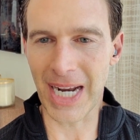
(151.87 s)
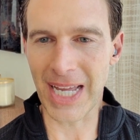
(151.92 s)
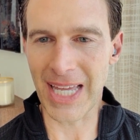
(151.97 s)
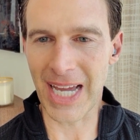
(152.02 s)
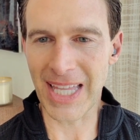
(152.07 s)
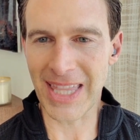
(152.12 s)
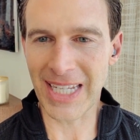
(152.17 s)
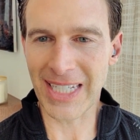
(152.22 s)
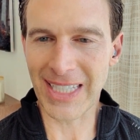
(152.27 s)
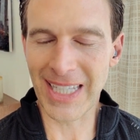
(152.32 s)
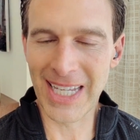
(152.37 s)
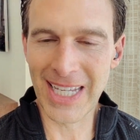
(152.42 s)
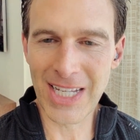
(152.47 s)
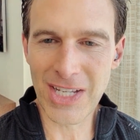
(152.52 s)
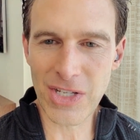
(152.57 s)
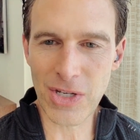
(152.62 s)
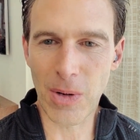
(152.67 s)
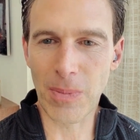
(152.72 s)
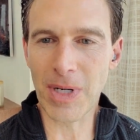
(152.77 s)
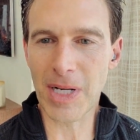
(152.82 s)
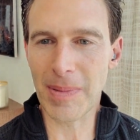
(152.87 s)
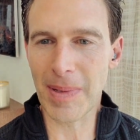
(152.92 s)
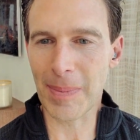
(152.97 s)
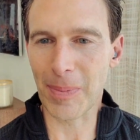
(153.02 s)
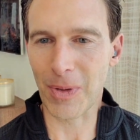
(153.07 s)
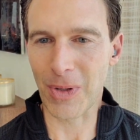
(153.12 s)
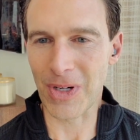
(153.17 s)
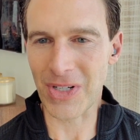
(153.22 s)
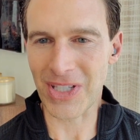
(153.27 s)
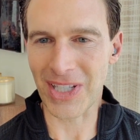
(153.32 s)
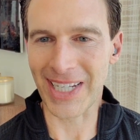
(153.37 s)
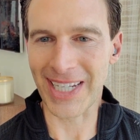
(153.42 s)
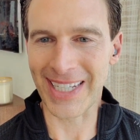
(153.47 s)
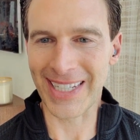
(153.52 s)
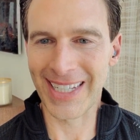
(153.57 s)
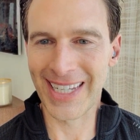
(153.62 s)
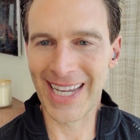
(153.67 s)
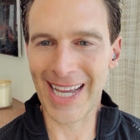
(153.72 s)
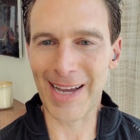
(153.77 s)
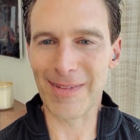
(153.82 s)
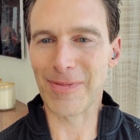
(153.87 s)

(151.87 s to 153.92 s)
And I think so many people are just like,